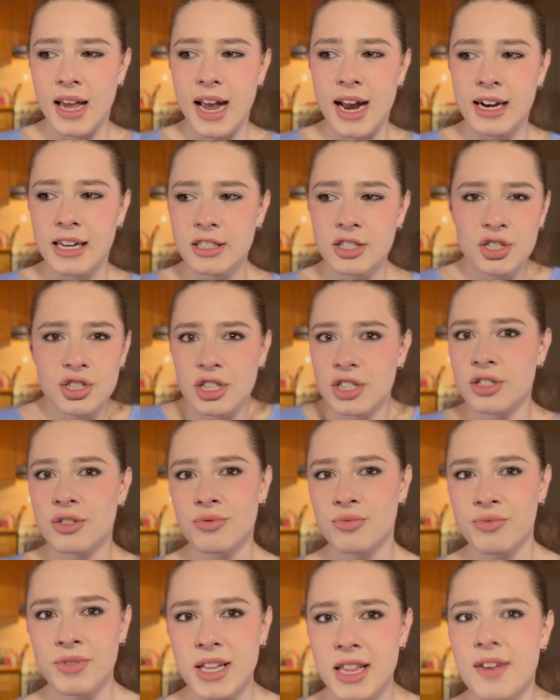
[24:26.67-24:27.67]
And it's
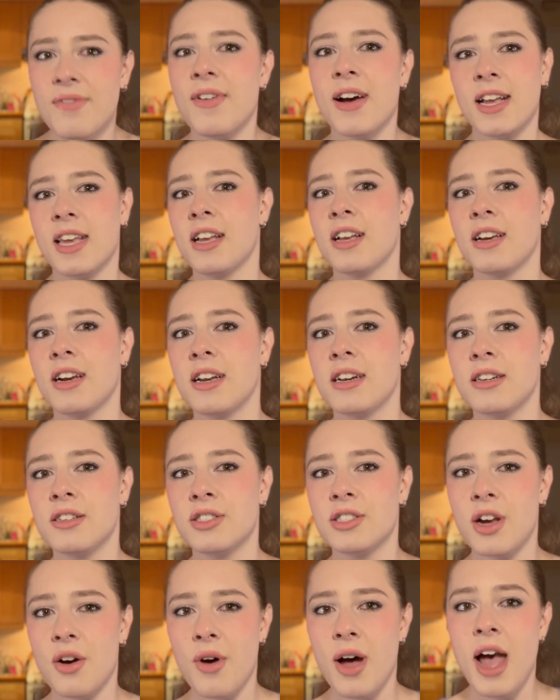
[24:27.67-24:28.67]
just really fucking good.
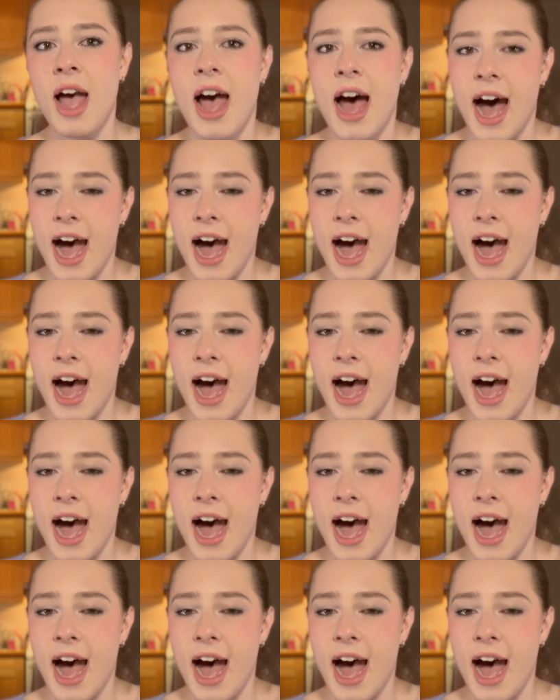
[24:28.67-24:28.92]
So